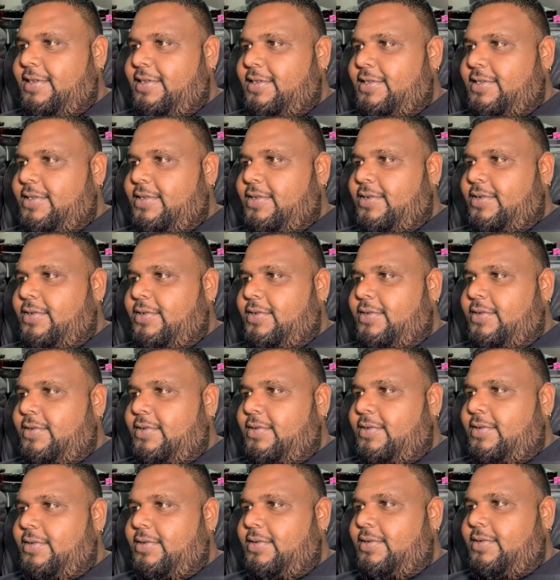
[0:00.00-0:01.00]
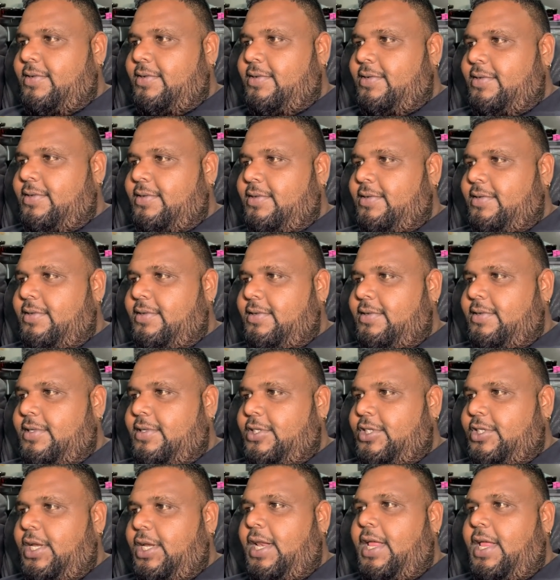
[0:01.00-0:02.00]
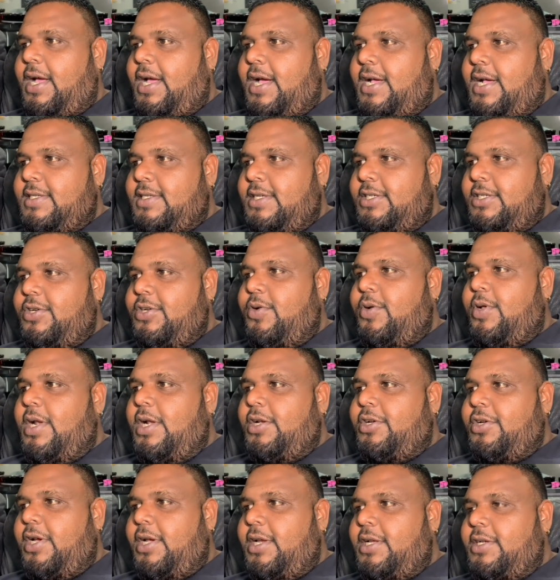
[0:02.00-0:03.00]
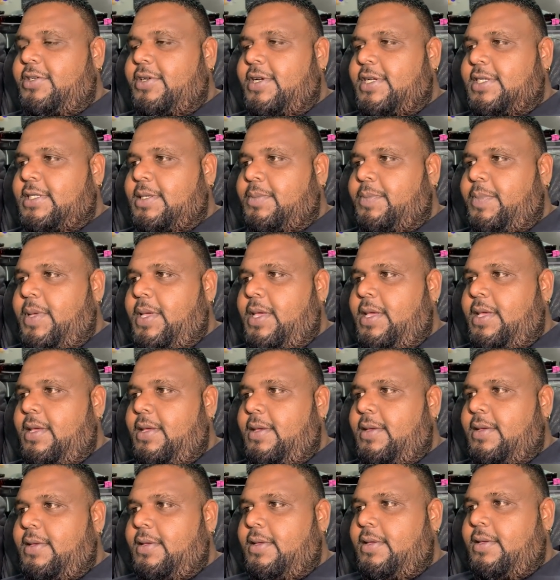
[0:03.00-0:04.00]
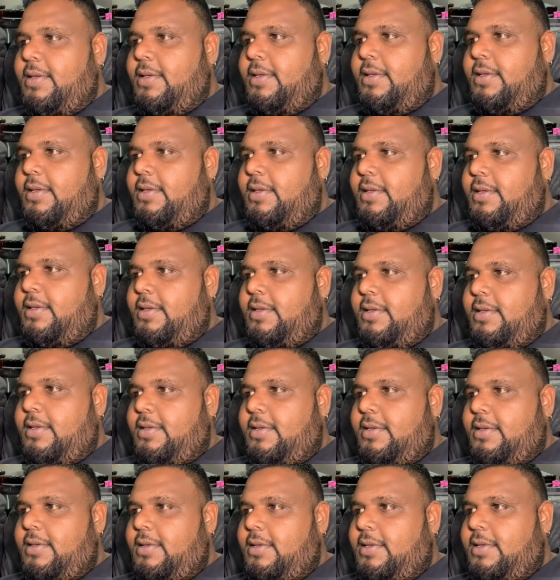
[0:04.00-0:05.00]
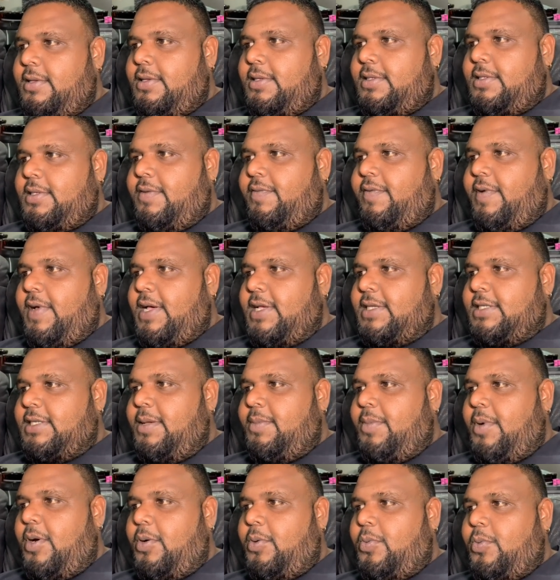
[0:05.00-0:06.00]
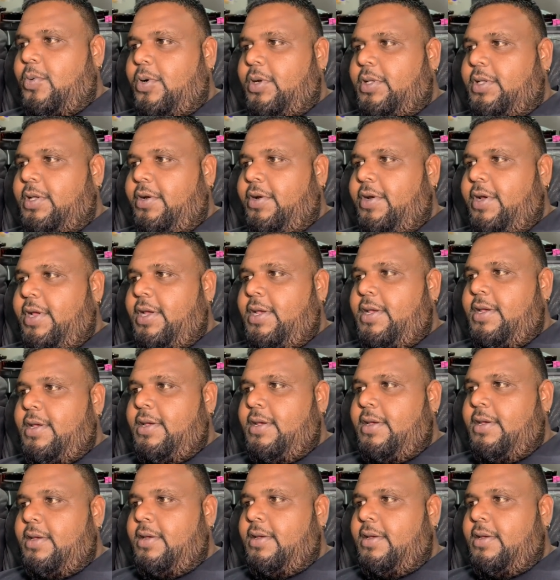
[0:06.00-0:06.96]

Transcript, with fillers: So, Sheila Khan say she going to try this recipe. So far, same out watering.